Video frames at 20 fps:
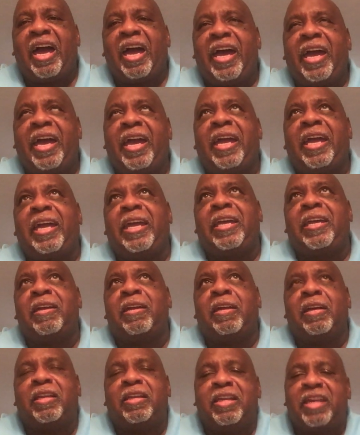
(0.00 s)

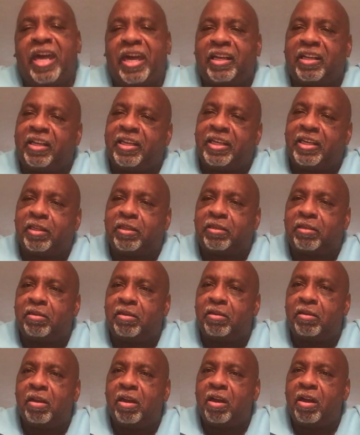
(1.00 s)
a necklace
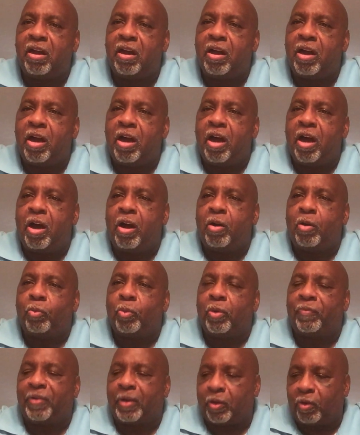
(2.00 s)

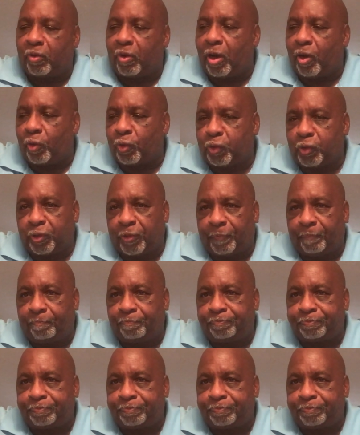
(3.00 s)
with a cross.